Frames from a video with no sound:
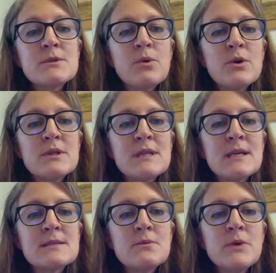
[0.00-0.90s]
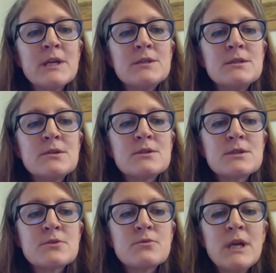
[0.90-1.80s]
important things that we can do, is
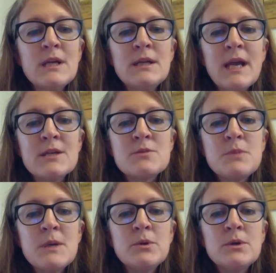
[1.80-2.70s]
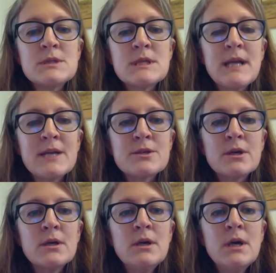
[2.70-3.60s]
just re-engage people to
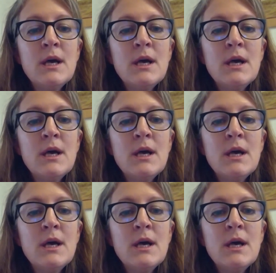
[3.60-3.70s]
nature.